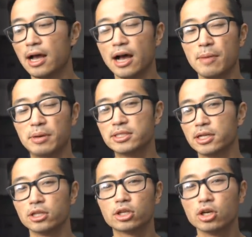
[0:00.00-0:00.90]
But
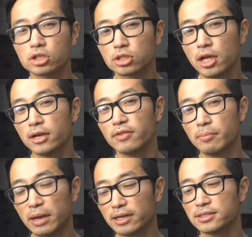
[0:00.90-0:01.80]
instead of the cushion of
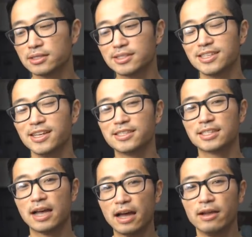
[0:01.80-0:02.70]
the Pegasus,
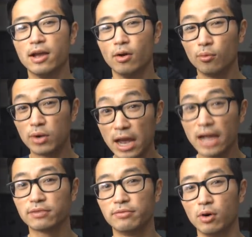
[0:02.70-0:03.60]
it's got
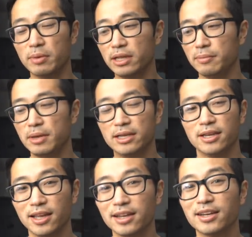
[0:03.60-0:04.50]
React foam in it,
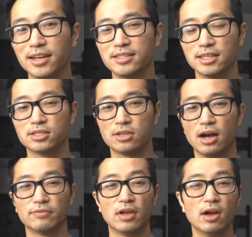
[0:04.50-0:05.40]
making it nice and
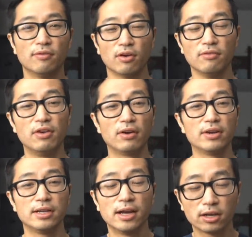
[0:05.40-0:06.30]
soft for a
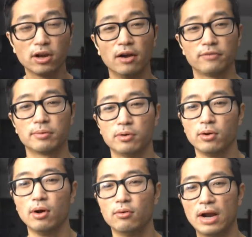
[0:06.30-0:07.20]
very
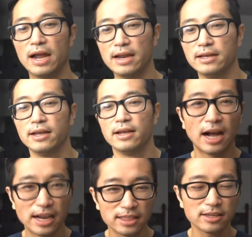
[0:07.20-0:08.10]
comfortable ride.
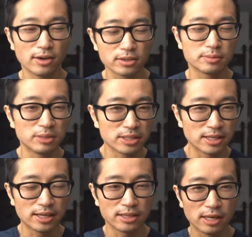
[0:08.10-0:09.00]
I think ultimately
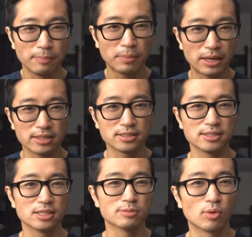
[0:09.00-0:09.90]
that the
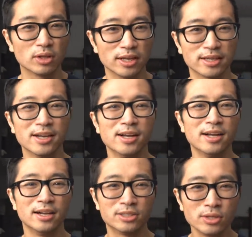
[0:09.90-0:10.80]
Pegasus is more like
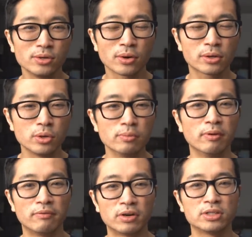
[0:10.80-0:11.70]
a two-door
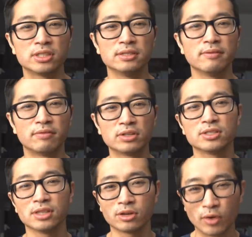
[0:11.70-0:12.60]
coupe version
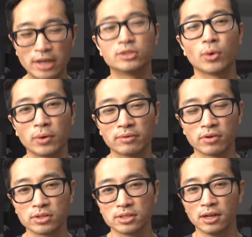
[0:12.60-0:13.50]
versus a grand touring
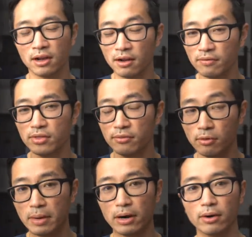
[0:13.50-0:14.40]
version of the
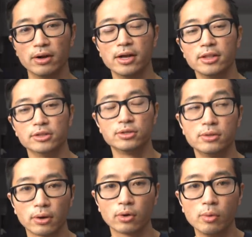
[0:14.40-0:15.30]
Vomero. The
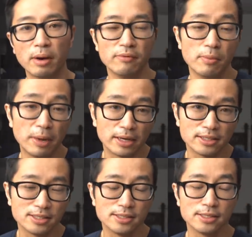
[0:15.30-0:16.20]
two-door coupe of the
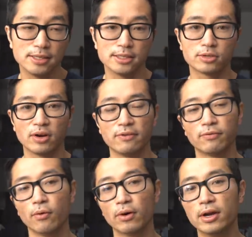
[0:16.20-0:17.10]
Pegasus is great
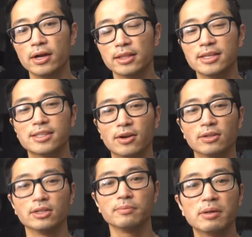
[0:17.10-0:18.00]
for things that are
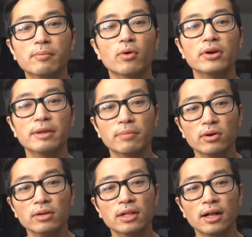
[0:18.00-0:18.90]
a little bit more
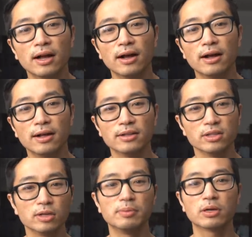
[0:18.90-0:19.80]
nimble, a
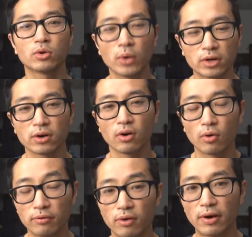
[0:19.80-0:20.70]
little bit quicker,
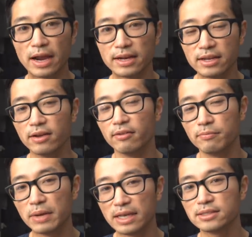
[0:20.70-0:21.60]
or a variety
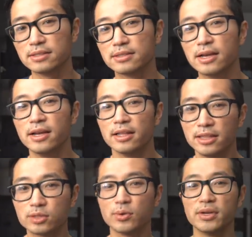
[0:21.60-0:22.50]
of paces.
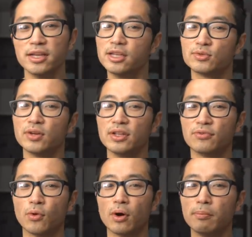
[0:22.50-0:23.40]
This one is really
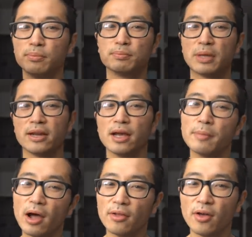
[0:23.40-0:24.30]
for getting
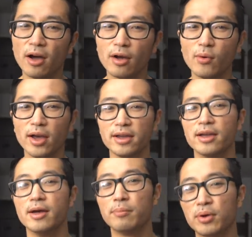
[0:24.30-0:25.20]
up on the highway,
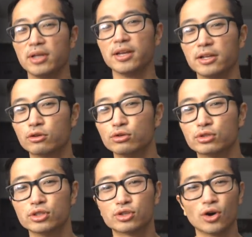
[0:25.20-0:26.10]
putting it in
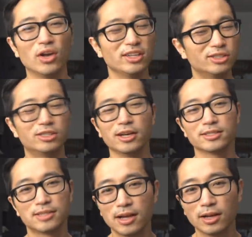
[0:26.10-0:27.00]
cruise control, and
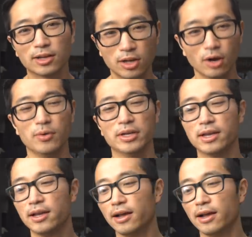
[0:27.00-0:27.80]
just going.